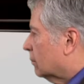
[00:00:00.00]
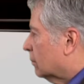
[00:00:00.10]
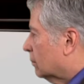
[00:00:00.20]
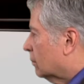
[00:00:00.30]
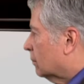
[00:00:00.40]

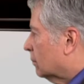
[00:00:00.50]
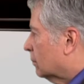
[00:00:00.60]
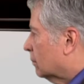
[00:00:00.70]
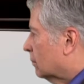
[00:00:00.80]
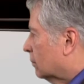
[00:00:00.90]

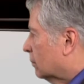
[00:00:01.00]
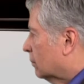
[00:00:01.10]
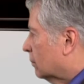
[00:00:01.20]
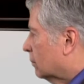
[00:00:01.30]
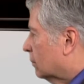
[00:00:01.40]

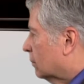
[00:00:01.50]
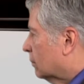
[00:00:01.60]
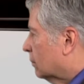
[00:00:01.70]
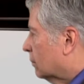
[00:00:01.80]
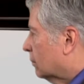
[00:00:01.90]

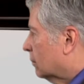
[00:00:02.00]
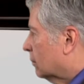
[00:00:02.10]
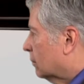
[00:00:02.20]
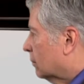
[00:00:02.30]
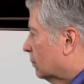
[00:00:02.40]

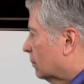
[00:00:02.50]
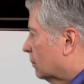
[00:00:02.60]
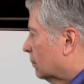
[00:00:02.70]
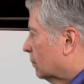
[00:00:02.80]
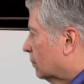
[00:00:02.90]

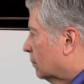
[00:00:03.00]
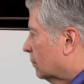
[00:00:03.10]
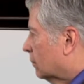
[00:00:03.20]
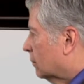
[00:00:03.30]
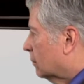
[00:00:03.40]

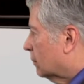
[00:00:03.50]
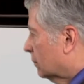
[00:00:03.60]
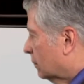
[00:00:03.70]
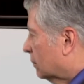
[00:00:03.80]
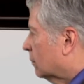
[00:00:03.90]

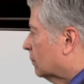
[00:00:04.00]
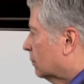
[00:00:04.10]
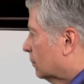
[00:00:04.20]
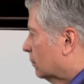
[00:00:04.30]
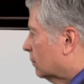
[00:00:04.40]

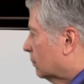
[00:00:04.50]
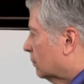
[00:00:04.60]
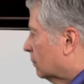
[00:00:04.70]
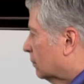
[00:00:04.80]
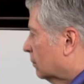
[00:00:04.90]

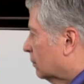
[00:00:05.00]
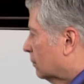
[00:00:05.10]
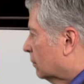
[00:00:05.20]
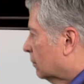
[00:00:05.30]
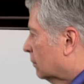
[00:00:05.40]

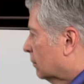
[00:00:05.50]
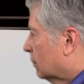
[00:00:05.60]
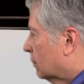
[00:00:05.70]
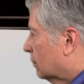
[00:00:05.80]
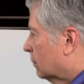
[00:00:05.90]

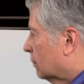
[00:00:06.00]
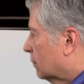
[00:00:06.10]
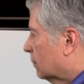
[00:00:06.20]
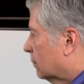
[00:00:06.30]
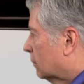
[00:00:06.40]

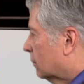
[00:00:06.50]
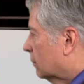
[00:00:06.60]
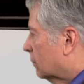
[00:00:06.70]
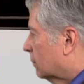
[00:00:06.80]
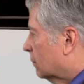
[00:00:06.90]

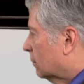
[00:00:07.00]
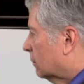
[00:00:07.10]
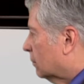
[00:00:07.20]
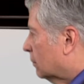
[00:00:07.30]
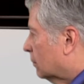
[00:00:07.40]

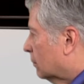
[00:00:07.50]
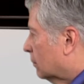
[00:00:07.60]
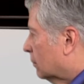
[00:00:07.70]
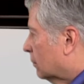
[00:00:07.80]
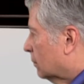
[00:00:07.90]
The person shown says nothing.